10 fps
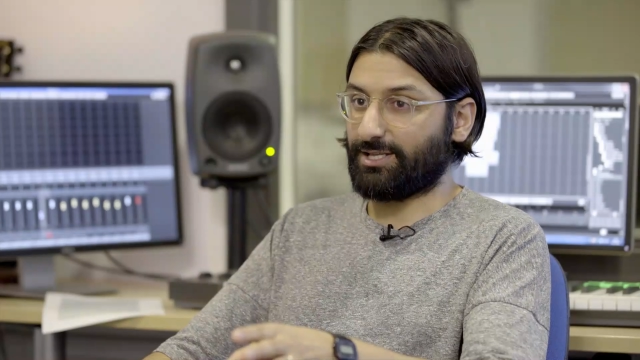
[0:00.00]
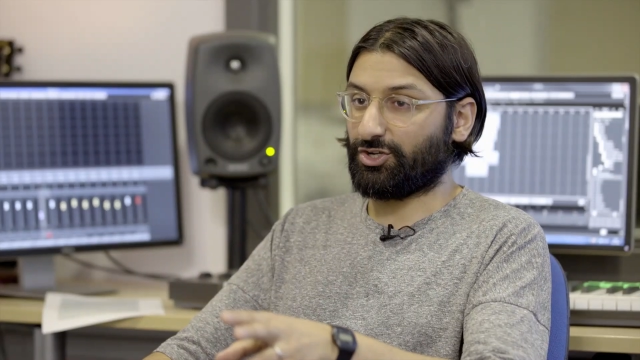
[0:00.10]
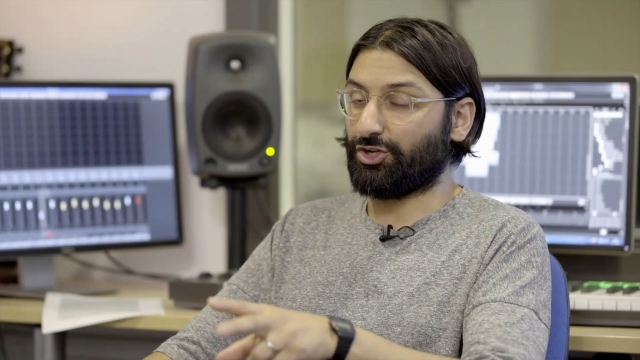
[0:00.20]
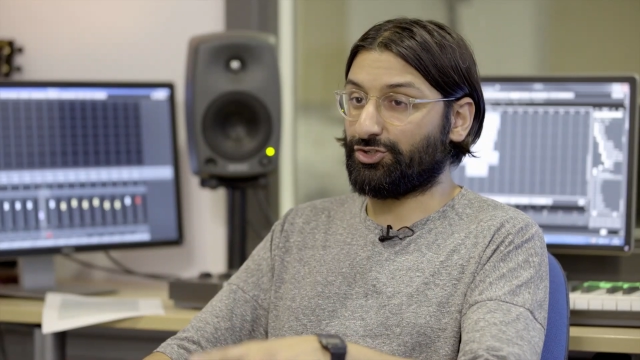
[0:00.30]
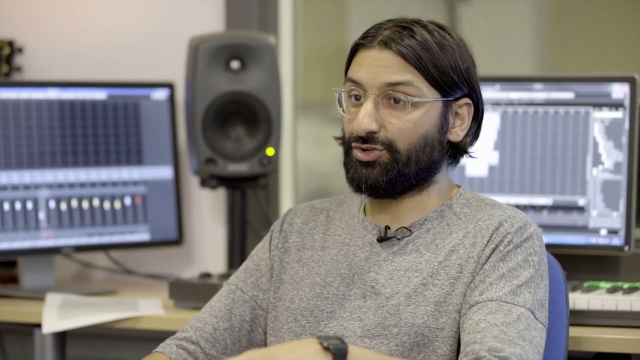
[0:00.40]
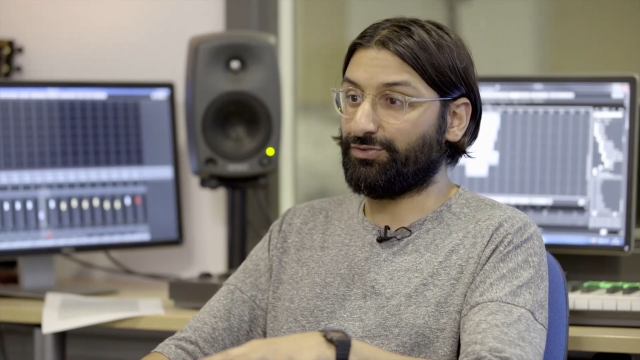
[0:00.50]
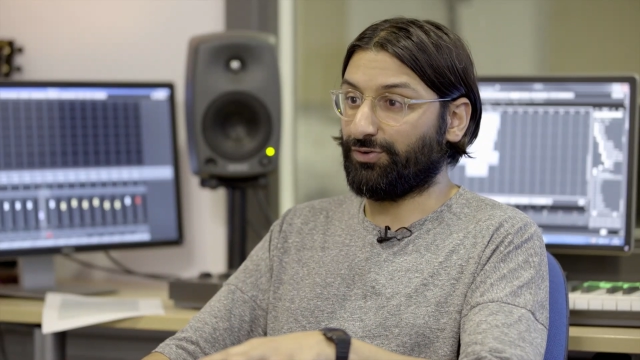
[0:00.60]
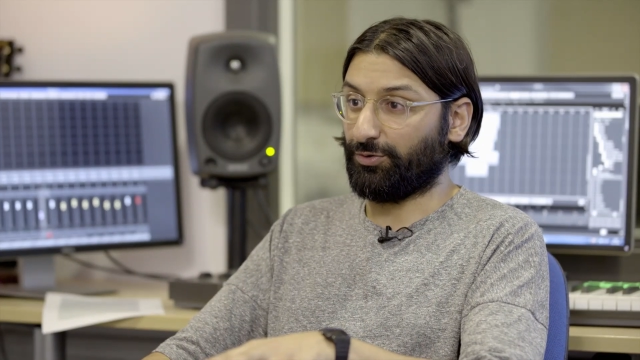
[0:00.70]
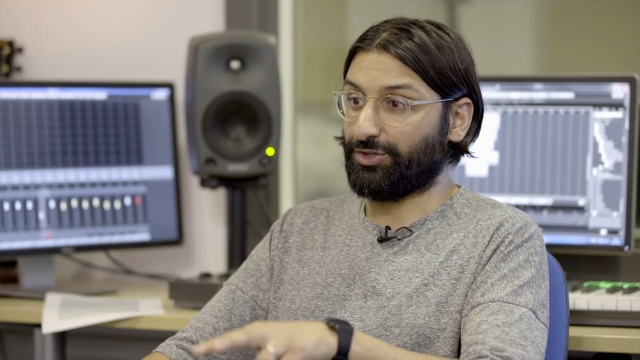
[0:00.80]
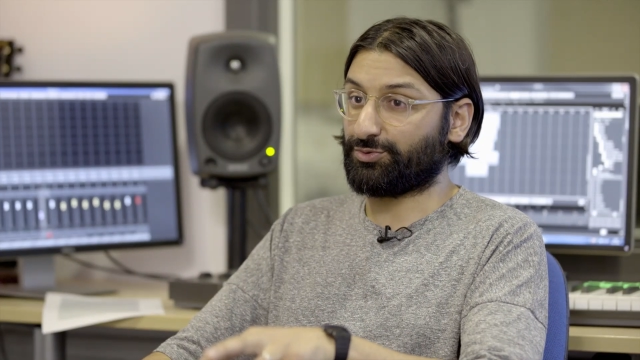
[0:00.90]
It's kind of
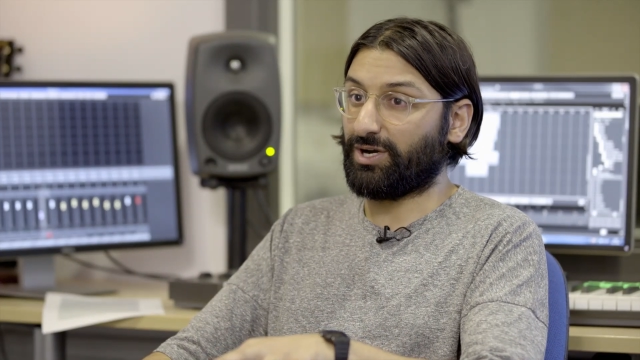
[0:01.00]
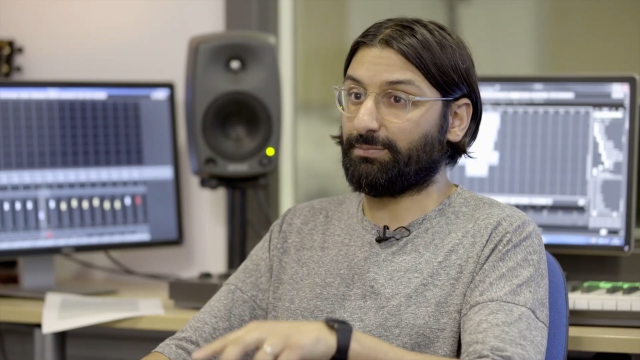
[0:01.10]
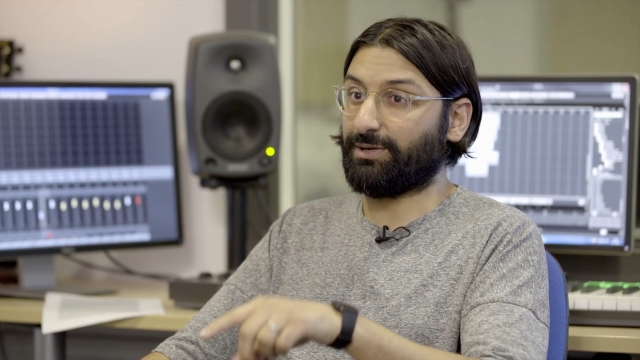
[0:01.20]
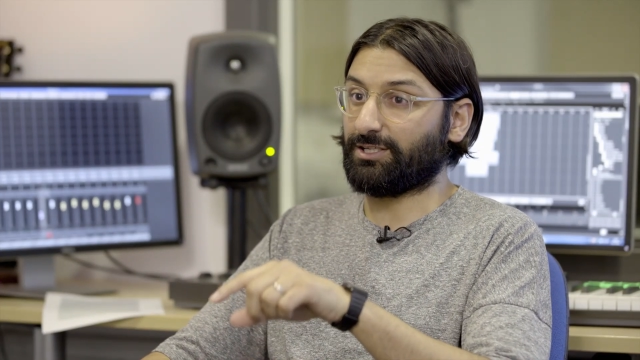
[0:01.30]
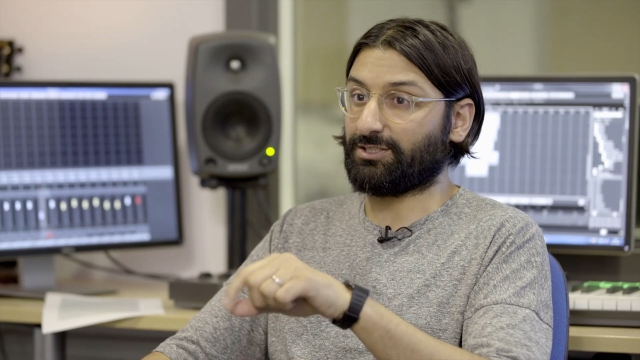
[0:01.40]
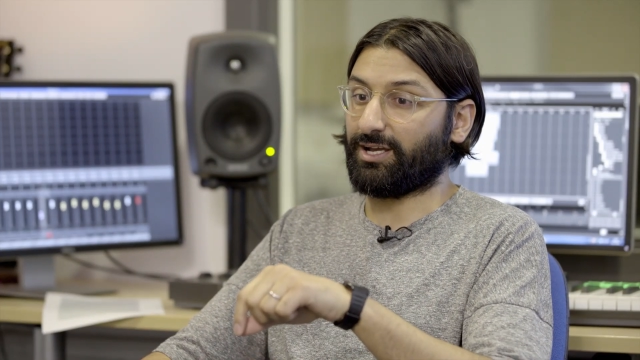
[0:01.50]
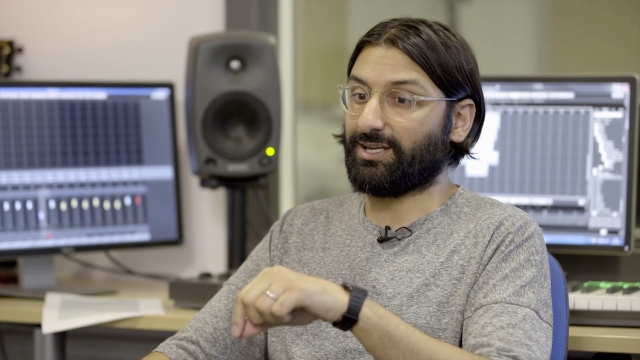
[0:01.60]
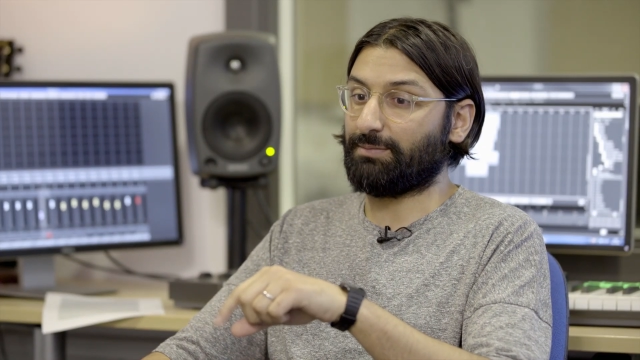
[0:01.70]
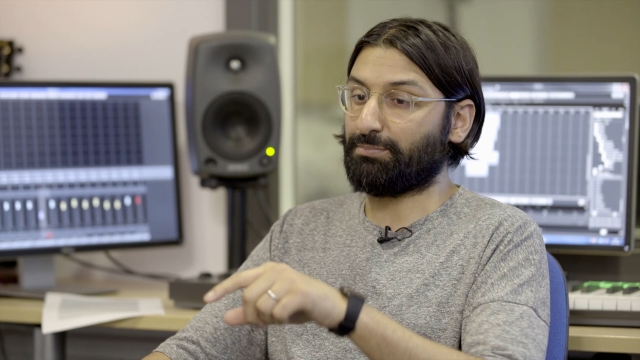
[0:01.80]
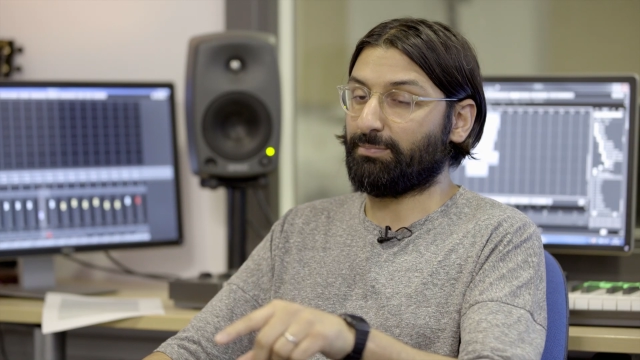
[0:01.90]
twofold. It's great because I
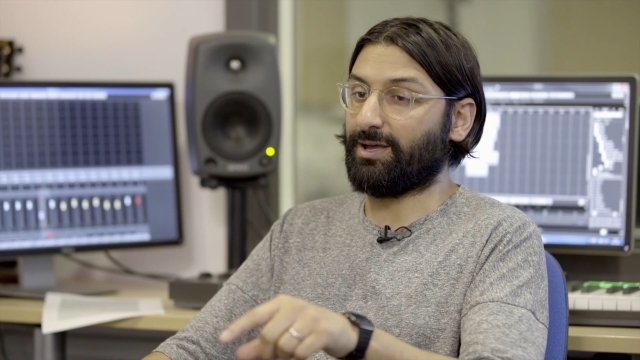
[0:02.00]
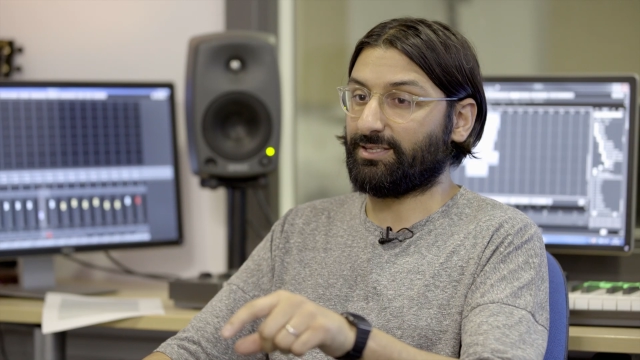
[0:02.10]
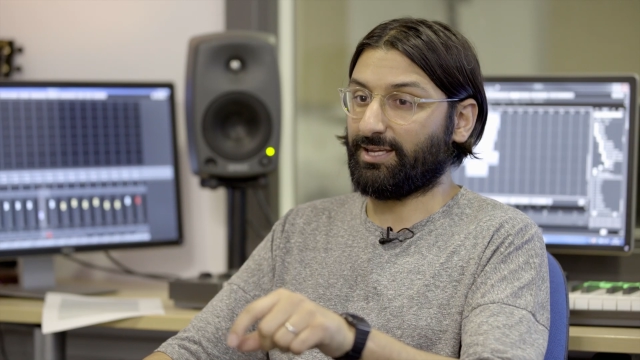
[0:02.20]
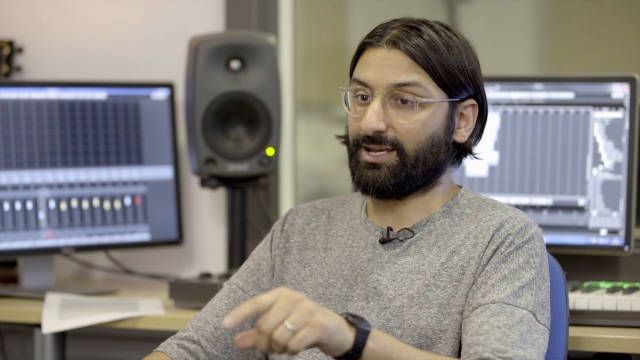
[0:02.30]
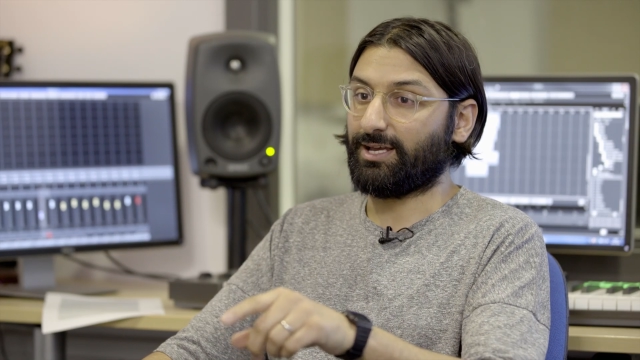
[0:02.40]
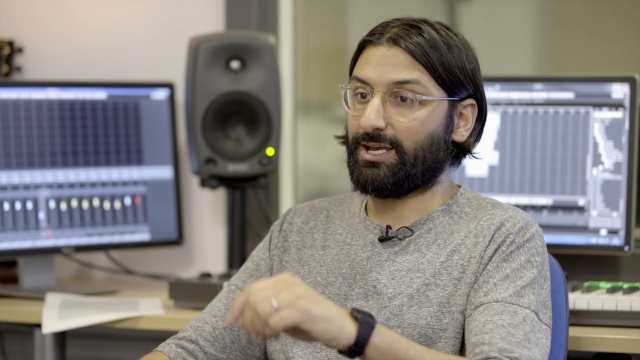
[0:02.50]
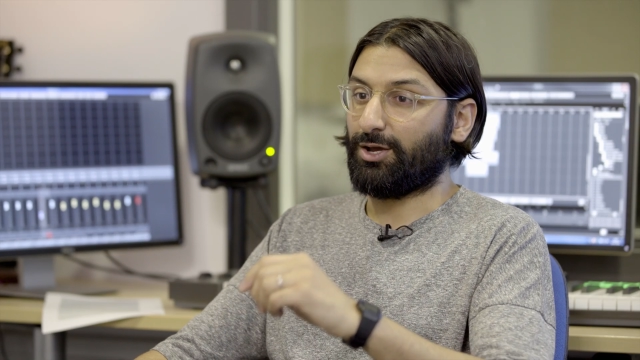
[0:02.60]
could implement it